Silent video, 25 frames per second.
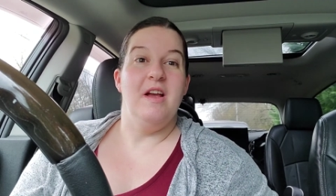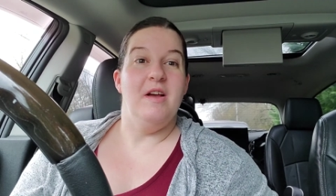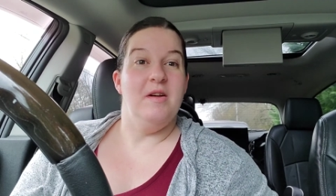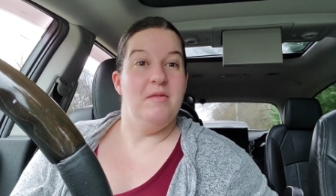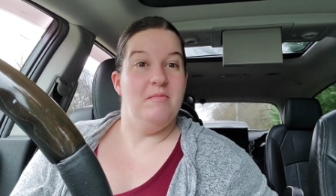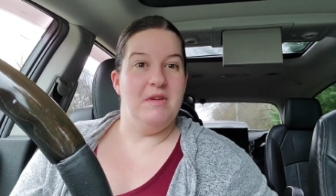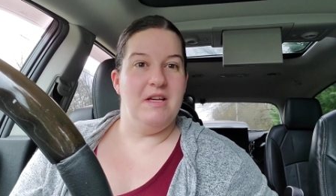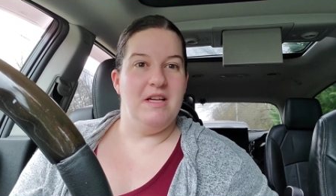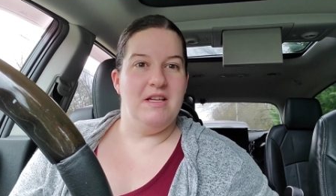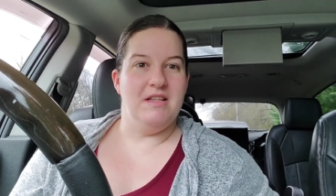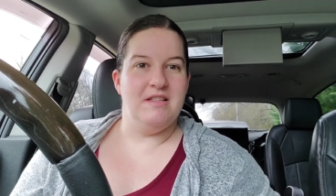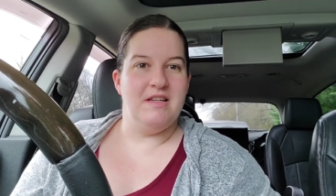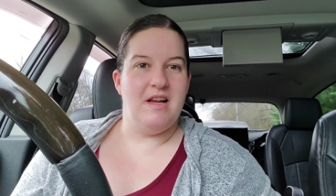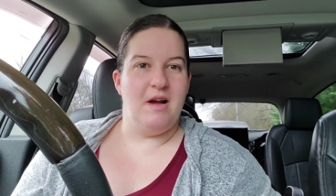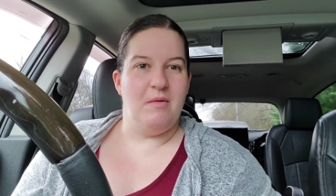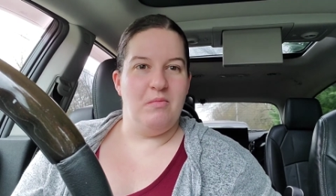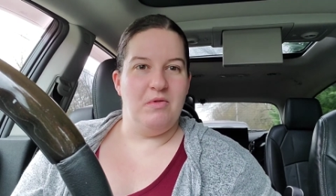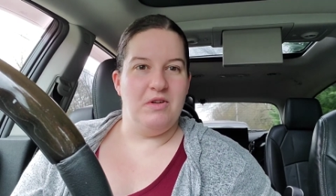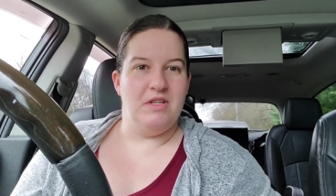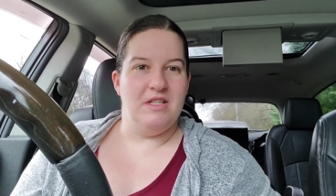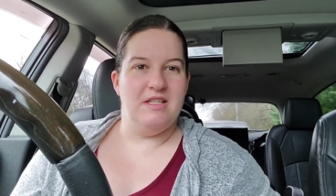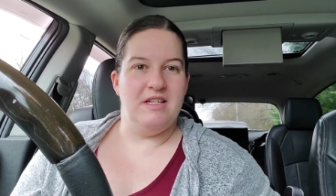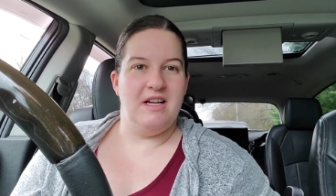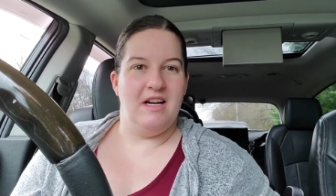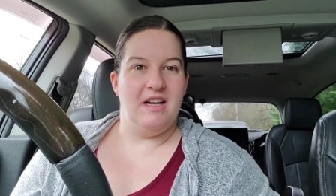Mia's cup
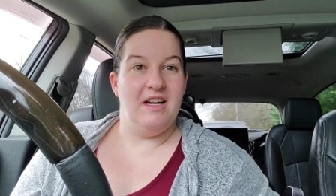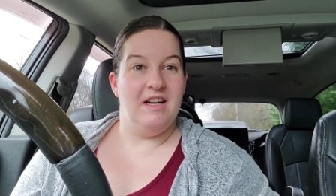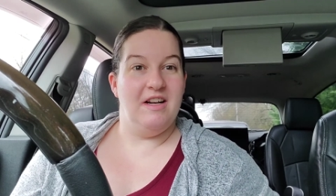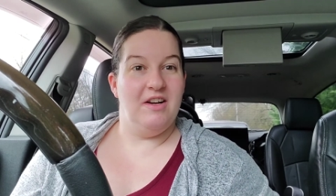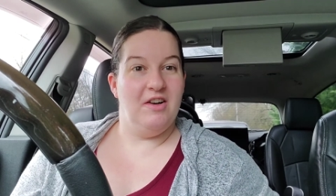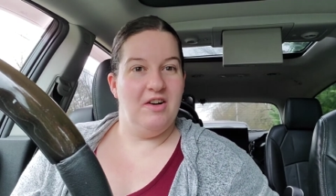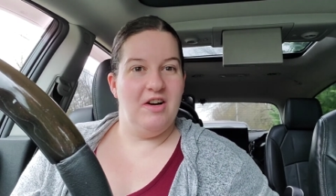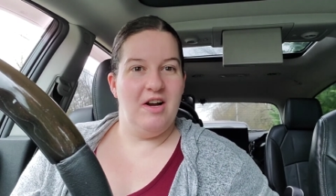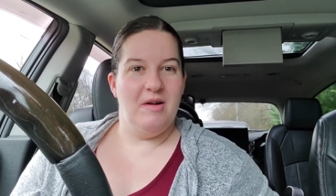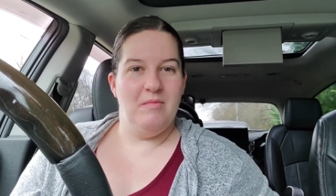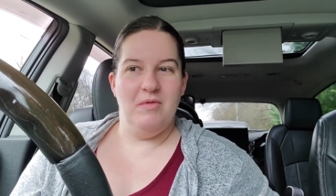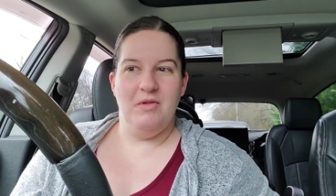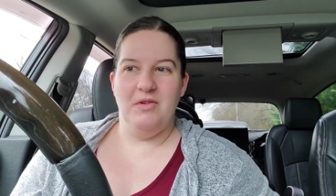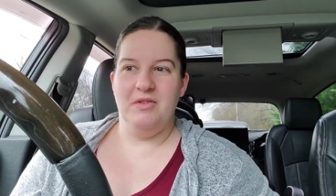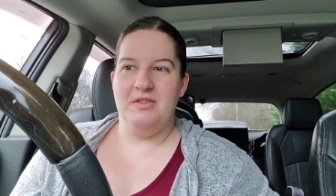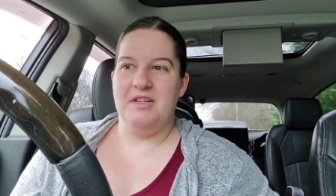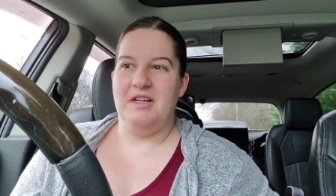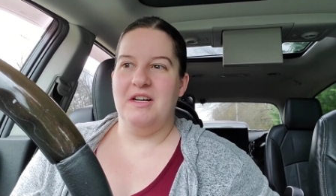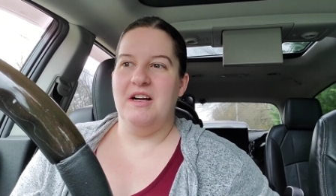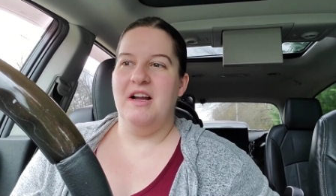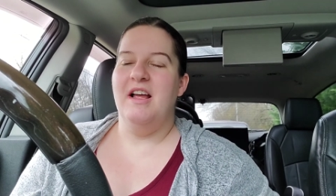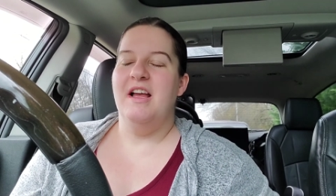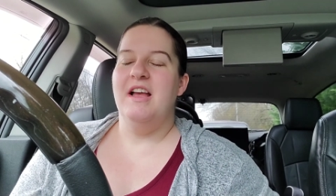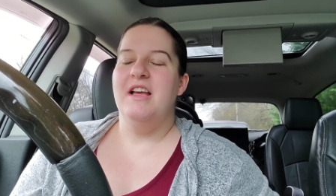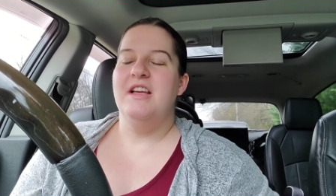was stuck in her cup
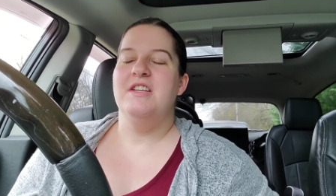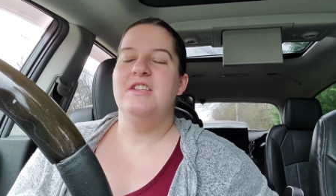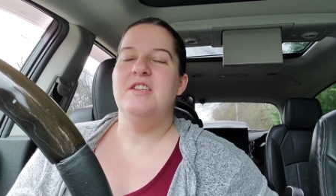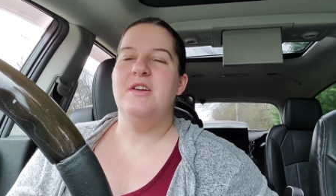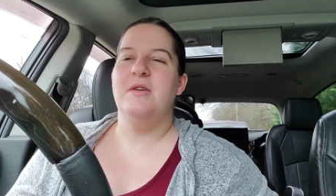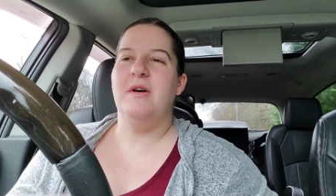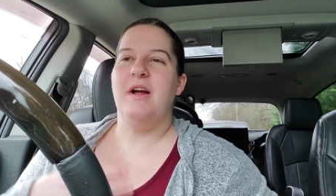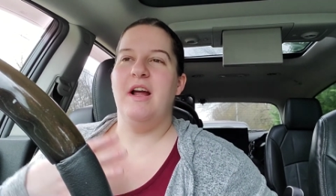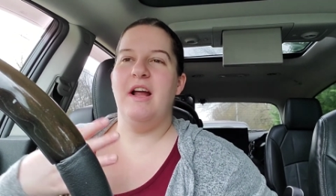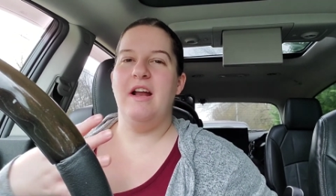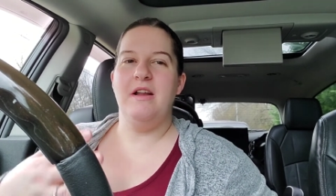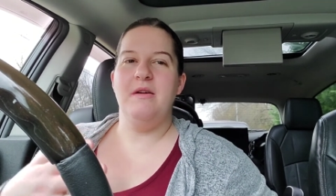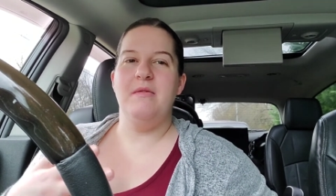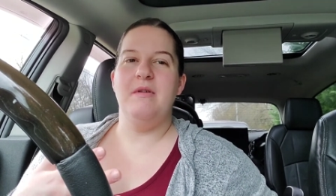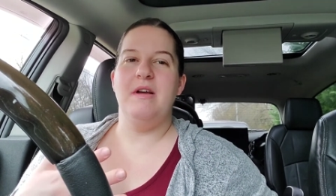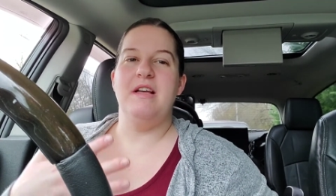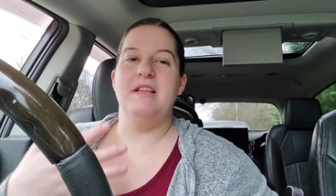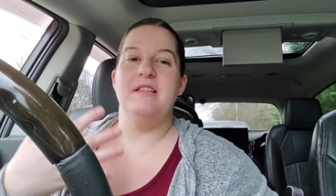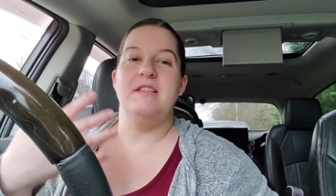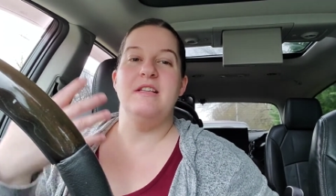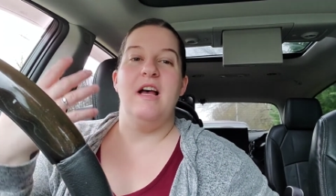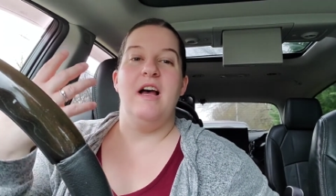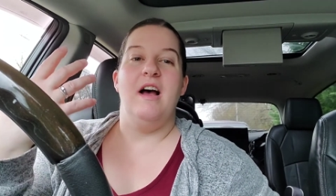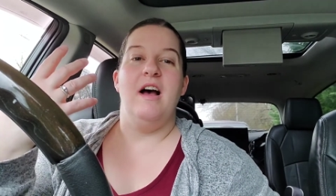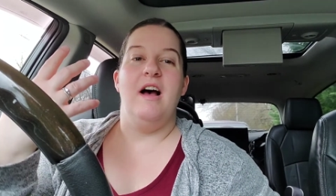holder. So
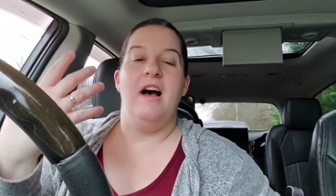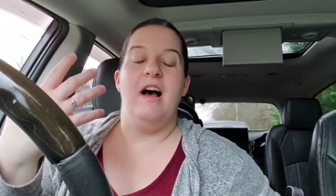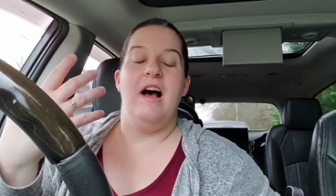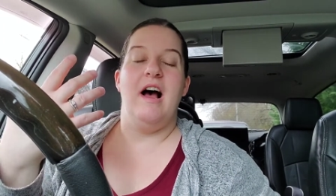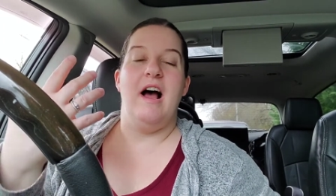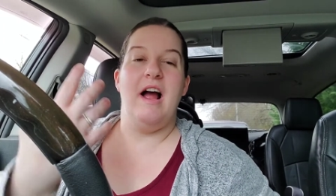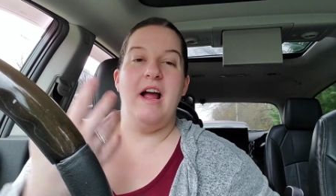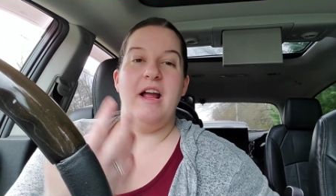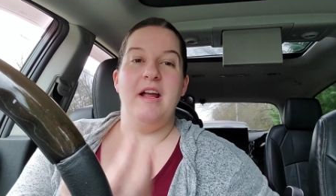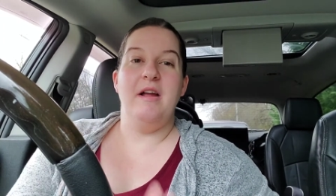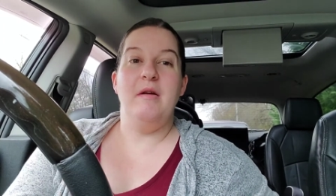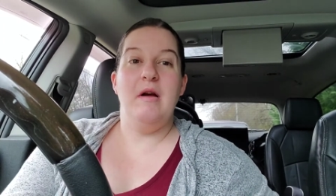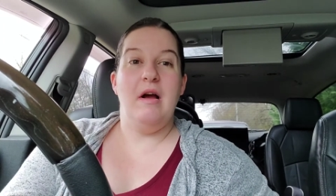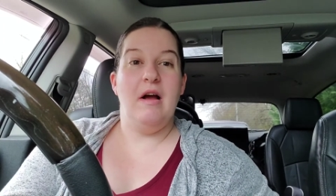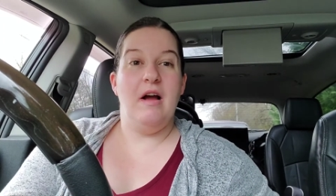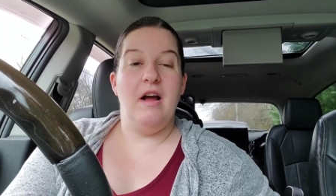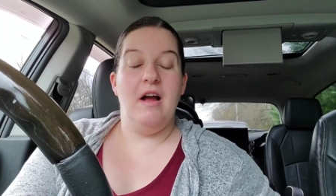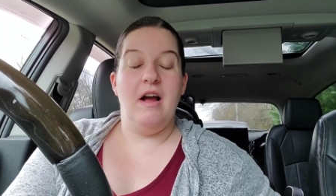anyways, I,